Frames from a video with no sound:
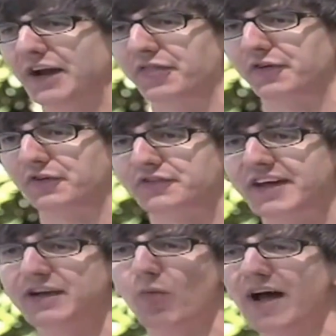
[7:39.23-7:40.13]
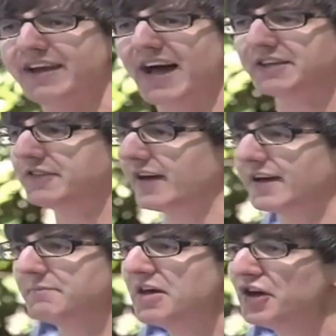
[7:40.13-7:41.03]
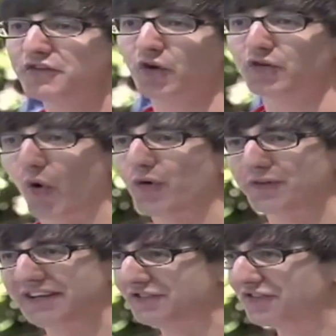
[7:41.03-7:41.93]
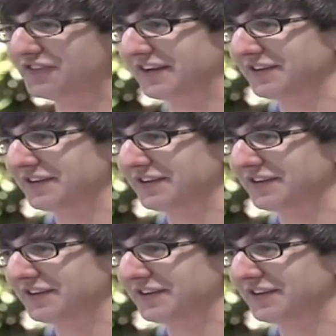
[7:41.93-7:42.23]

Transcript: on Thursday, why not start an orphanage in Sierra